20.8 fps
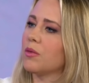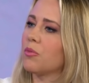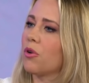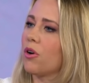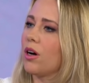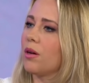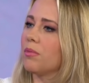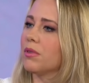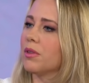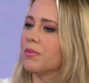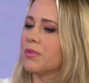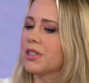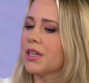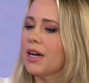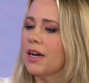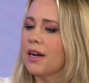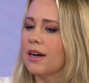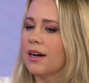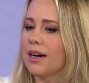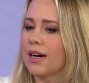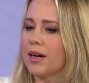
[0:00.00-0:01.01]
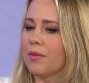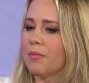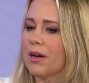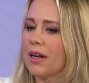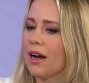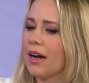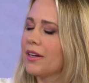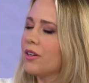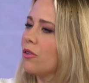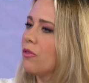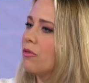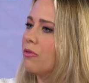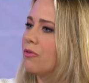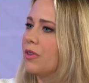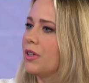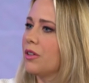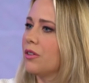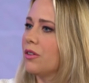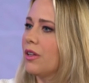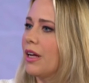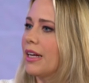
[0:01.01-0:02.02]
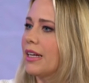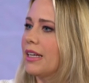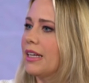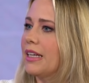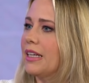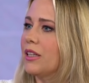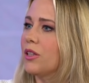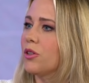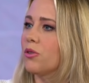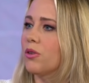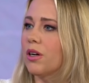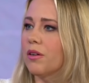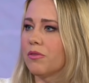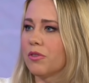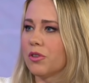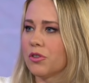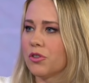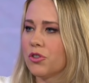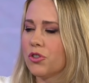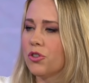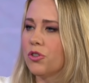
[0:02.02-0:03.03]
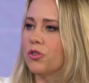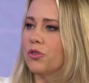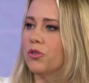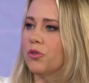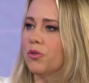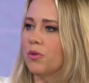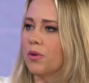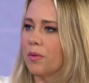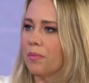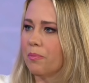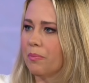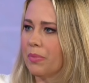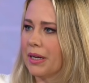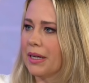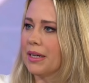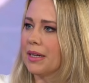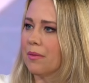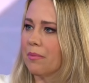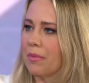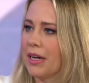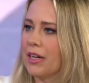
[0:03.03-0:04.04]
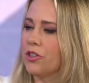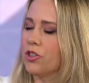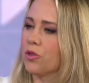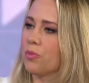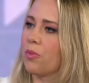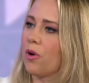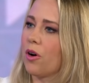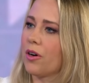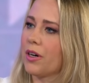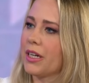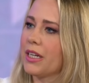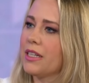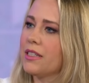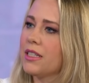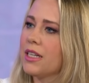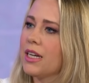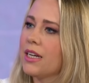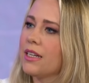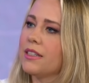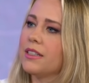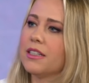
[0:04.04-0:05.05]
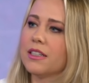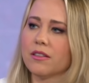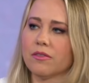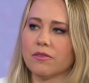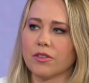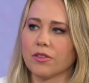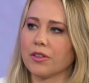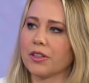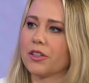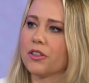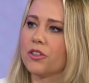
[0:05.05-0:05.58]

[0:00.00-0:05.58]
the problems. Um, and I don't feel like either of the two big major parties did a very very